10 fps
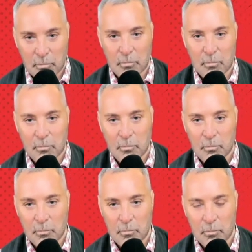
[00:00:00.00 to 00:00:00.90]

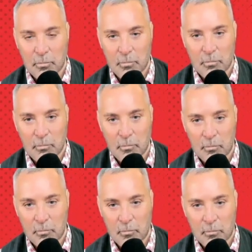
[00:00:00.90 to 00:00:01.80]

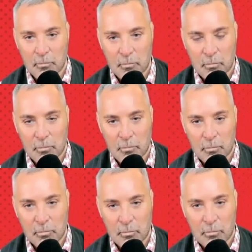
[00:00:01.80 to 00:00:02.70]

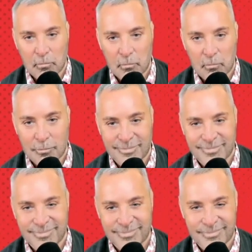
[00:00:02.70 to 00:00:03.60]

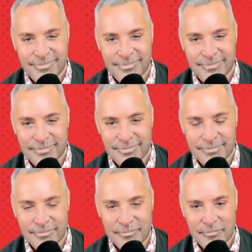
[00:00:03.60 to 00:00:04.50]

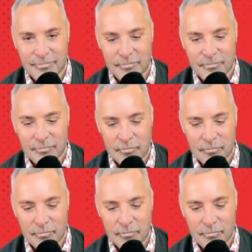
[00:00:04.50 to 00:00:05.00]
This person isn't speaking.